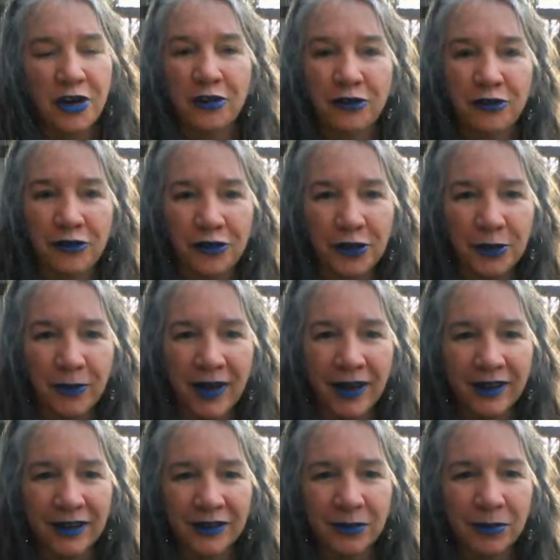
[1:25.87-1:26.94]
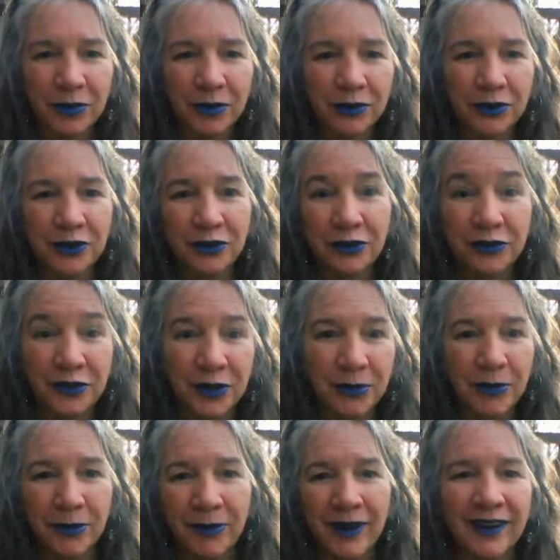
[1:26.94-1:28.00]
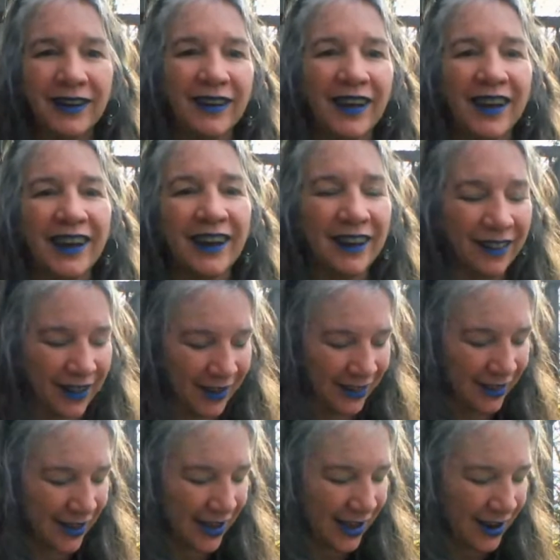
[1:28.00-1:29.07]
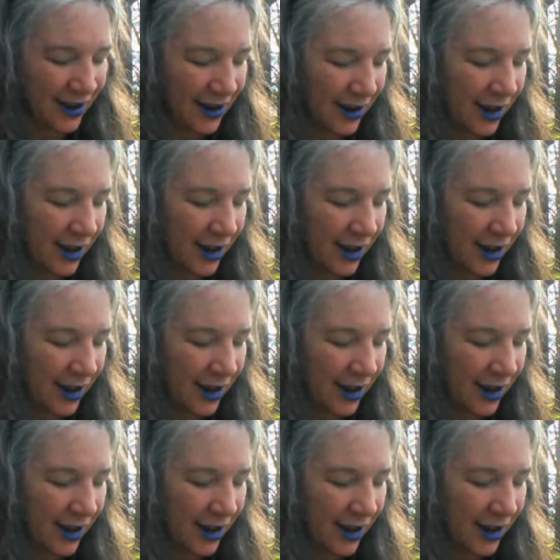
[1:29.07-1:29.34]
Ferment as opposed to firmament. I kind of like that.